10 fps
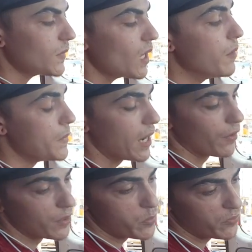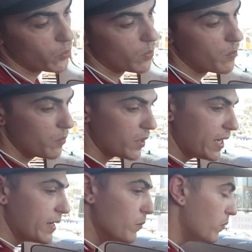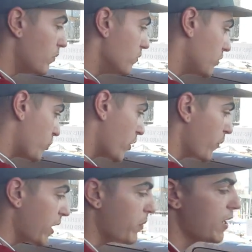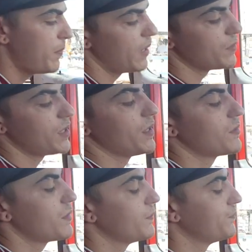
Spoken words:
I'm now going to perform my spring brake pop-out test.